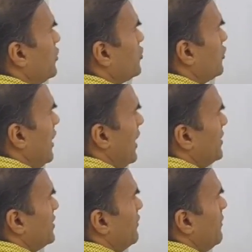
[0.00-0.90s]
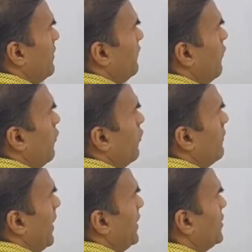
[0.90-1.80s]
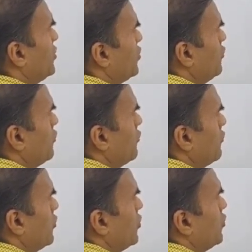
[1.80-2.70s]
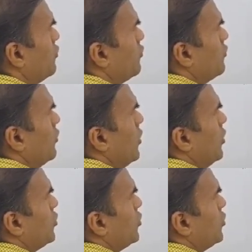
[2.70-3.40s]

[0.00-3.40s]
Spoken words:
the answer will be 4 minus 2, 2.